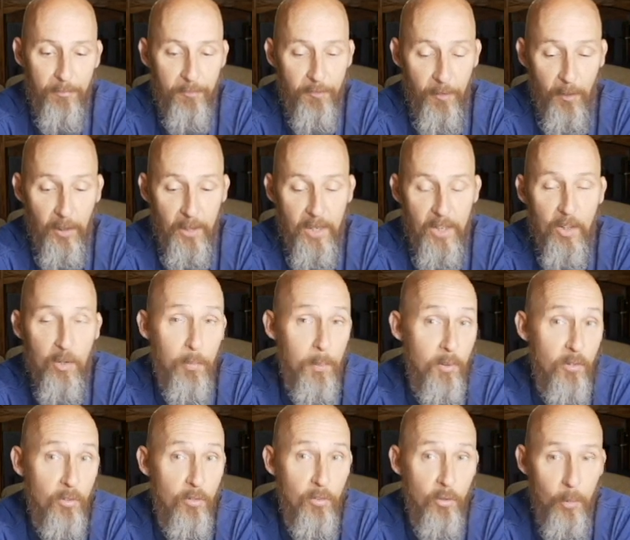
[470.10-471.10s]
fairly
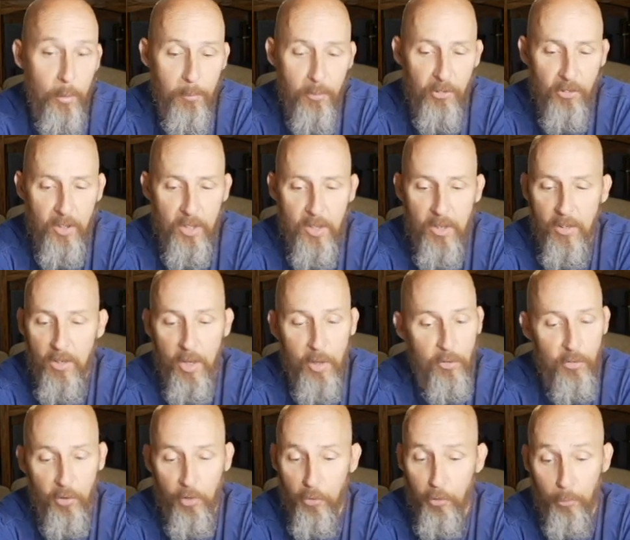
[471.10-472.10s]
inexpensive sewing machine.
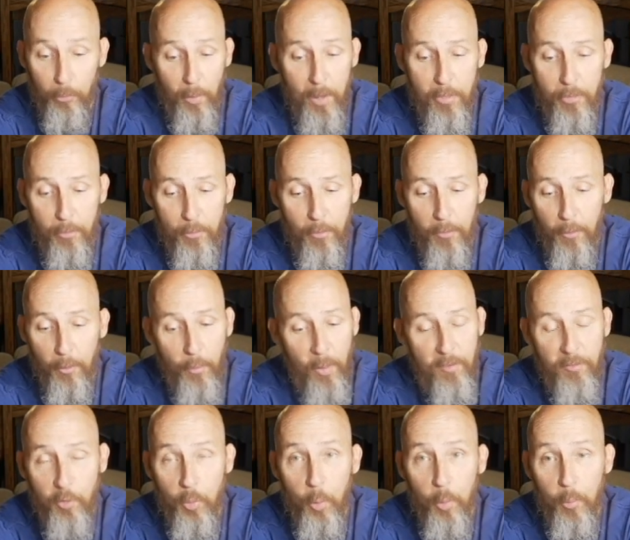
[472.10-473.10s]
It sews right through the
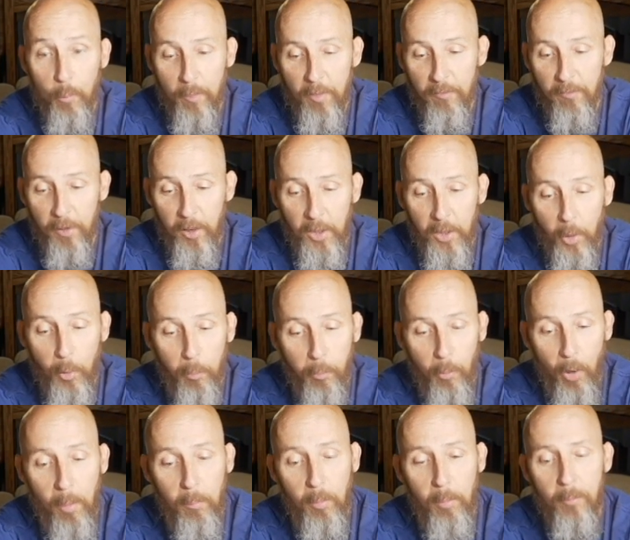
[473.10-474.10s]
craft cord with very little
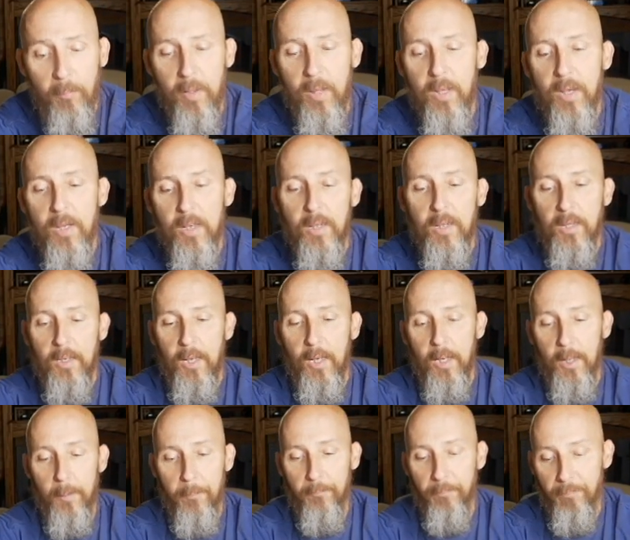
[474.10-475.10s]
problem.
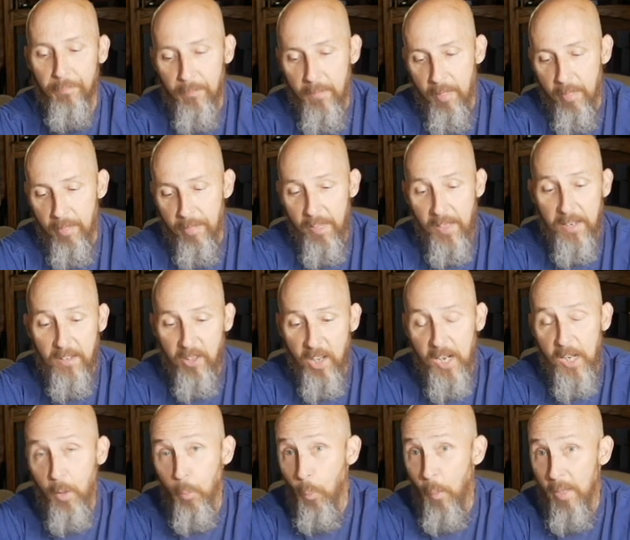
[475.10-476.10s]
They
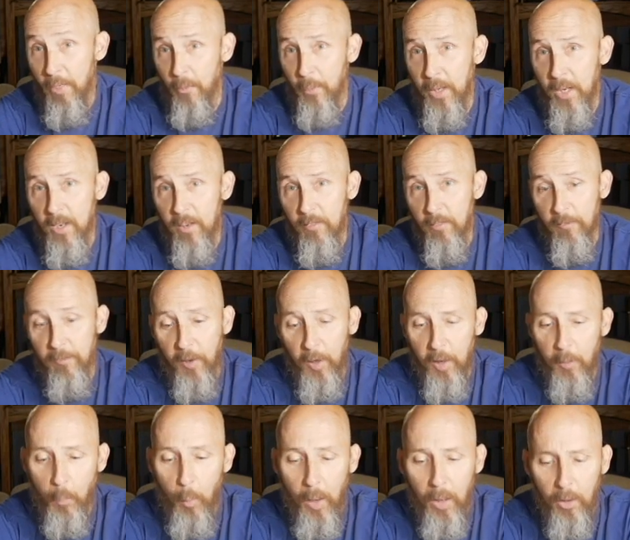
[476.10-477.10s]
take weathering
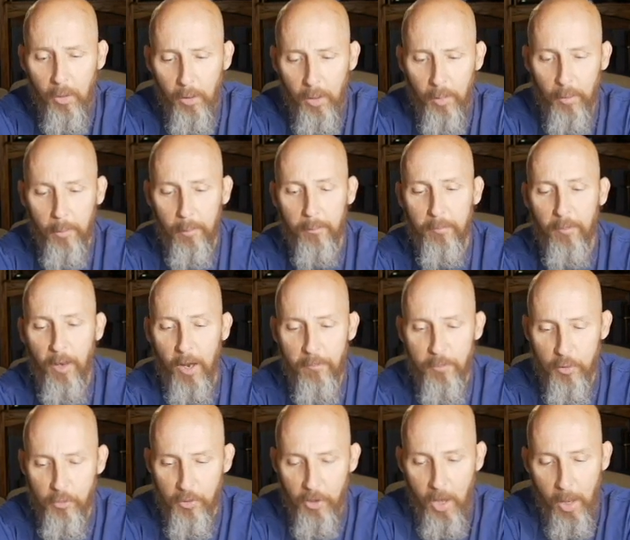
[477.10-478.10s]
very well. I've
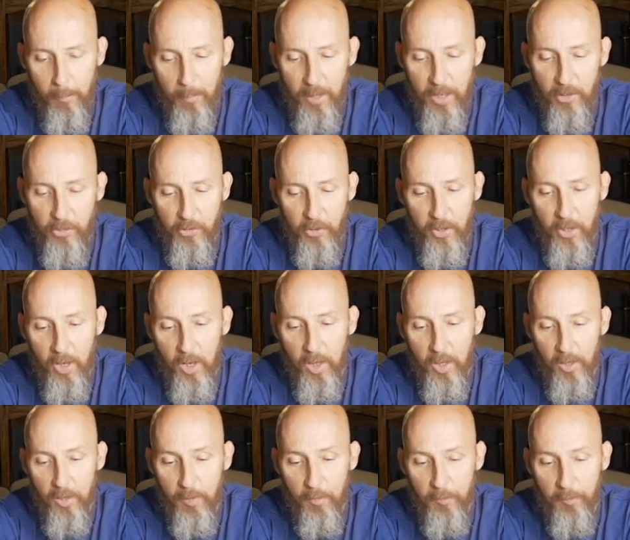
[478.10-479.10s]
used a combination
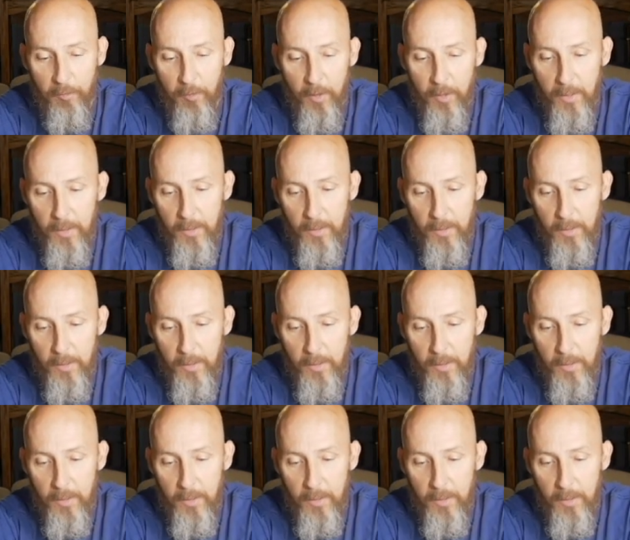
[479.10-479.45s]
of